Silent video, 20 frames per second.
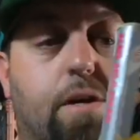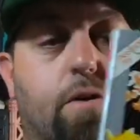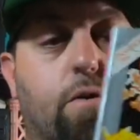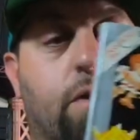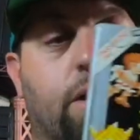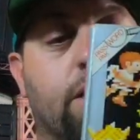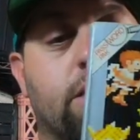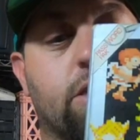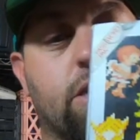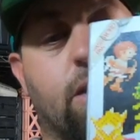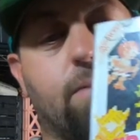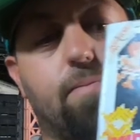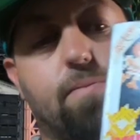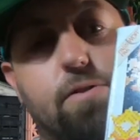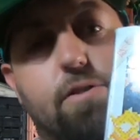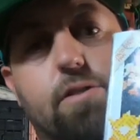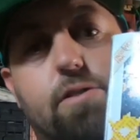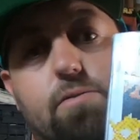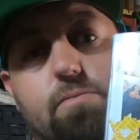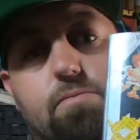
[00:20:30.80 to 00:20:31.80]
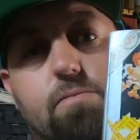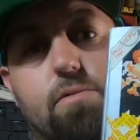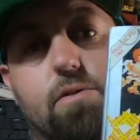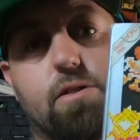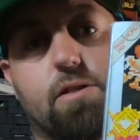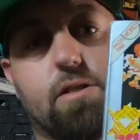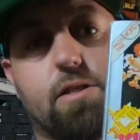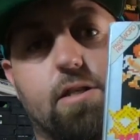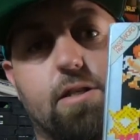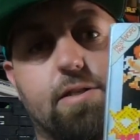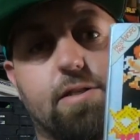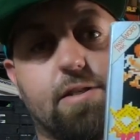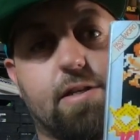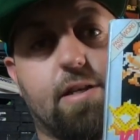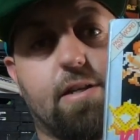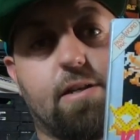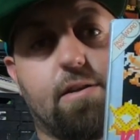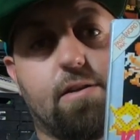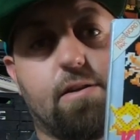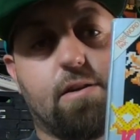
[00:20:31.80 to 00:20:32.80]
in great shape. It's it's a
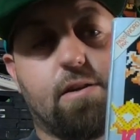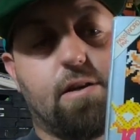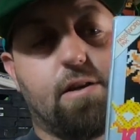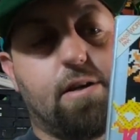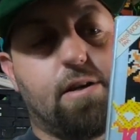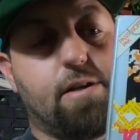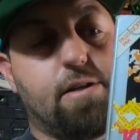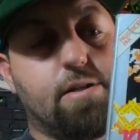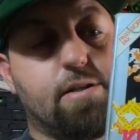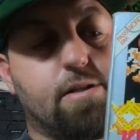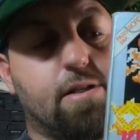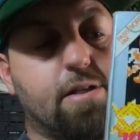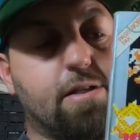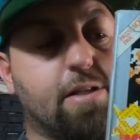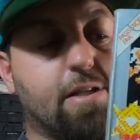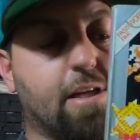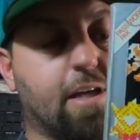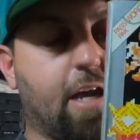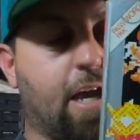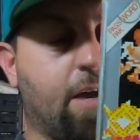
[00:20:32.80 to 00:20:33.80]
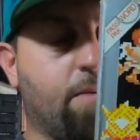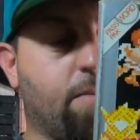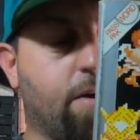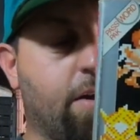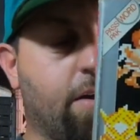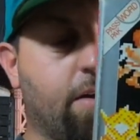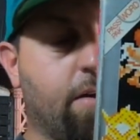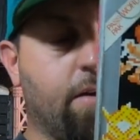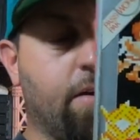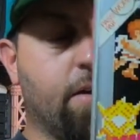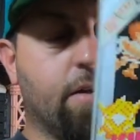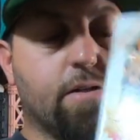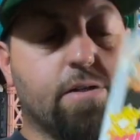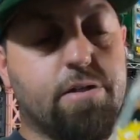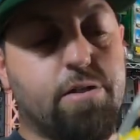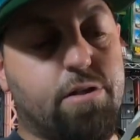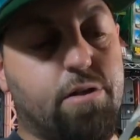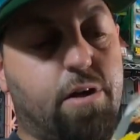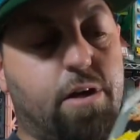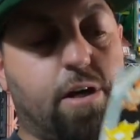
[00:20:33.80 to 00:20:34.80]
decent decent game here.
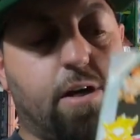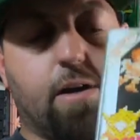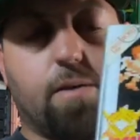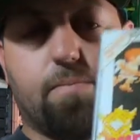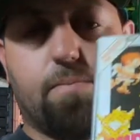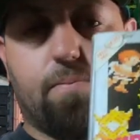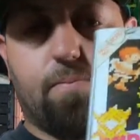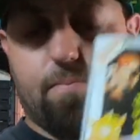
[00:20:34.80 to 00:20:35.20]
So I ended up